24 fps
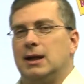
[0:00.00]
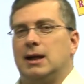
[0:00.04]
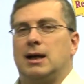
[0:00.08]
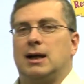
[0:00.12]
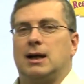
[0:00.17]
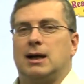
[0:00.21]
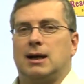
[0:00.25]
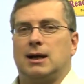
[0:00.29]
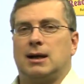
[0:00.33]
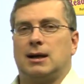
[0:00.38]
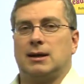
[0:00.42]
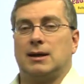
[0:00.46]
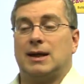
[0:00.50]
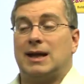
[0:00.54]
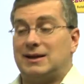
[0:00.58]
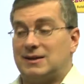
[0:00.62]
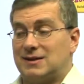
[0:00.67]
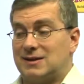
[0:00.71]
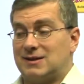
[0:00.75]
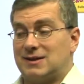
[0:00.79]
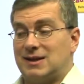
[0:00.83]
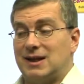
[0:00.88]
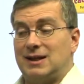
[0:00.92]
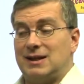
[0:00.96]

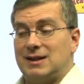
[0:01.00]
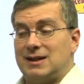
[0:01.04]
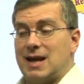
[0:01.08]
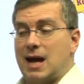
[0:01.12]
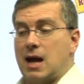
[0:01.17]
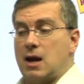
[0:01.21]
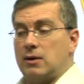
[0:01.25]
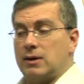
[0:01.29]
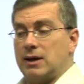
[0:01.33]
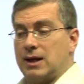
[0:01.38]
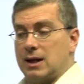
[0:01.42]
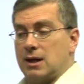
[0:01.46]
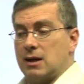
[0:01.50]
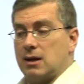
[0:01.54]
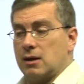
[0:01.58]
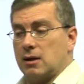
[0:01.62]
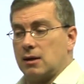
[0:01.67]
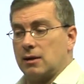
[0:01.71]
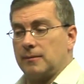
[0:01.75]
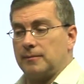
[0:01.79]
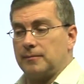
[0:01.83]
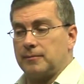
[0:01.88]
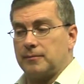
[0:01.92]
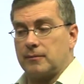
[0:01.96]
Let's sit down
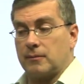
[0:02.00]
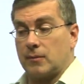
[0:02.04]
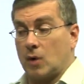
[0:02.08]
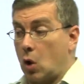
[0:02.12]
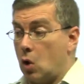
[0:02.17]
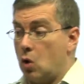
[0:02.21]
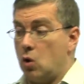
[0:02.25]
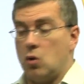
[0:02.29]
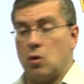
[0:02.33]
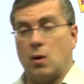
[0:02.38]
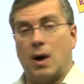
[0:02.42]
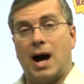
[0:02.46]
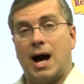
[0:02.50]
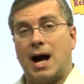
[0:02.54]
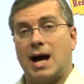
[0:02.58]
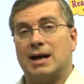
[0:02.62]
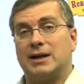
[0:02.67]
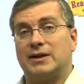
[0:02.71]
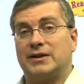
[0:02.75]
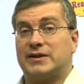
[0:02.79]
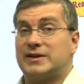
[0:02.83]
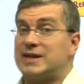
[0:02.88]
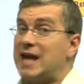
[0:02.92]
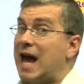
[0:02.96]
here. Oh,
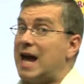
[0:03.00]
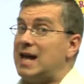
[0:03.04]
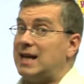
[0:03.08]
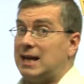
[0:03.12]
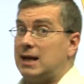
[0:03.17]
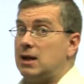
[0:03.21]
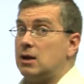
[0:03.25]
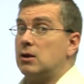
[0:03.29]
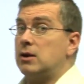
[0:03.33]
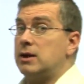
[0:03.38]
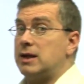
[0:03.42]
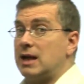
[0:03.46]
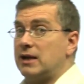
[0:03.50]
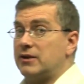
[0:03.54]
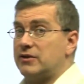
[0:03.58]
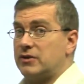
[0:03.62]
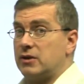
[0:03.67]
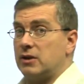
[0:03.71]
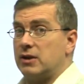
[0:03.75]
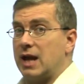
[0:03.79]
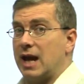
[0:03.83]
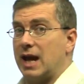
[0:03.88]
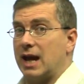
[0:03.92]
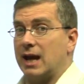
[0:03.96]
I sat here
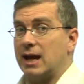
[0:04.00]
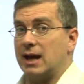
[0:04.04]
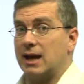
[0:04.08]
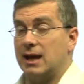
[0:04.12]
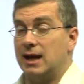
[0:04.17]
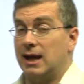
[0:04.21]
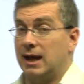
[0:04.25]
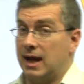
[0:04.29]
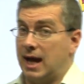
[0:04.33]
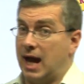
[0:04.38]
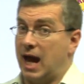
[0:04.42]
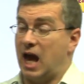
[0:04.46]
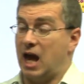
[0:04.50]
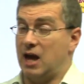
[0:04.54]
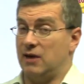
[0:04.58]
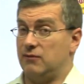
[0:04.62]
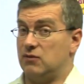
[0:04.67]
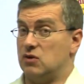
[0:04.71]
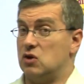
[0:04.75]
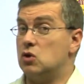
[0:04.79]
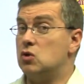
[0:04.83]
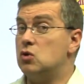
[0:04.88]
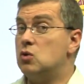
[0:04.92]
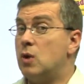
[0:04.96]
yesterday.
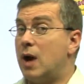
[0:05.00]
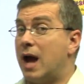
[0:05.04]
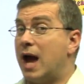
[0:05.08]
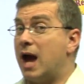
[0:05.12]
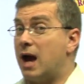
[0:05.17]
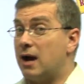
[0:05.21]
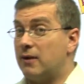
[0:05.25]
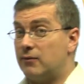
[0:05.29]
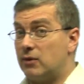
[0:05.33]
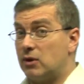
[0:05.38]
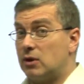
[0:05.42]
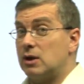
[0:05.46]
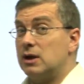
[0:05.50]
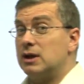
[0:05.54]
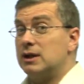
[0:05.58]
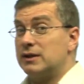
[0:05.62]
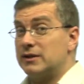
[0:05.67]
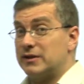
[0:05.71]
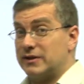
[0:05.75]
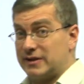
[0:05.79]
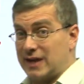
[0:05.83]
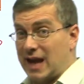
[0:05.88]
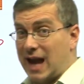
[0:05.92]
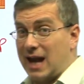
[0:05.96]
Have you ever
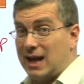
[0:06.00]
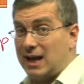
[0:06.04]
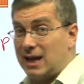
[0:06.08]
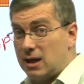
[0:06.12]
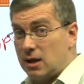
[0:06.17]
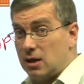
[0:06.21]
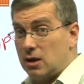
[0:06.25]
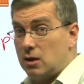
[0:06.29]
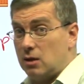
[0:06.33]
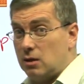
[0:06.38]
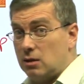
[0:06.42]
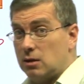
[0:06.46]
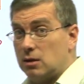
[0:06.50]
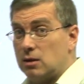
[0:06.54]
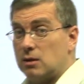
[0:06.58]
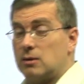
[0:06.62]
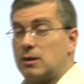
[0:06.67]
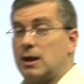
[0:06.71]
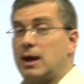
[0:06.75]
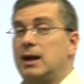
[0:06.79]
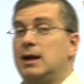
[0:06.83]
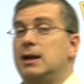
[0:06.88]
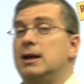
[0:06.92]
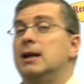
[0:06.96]
sat here?
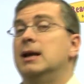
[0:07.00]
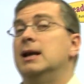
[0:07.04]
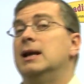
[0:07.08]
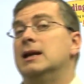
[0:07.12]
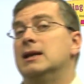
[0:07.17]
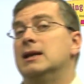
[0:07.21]
Right?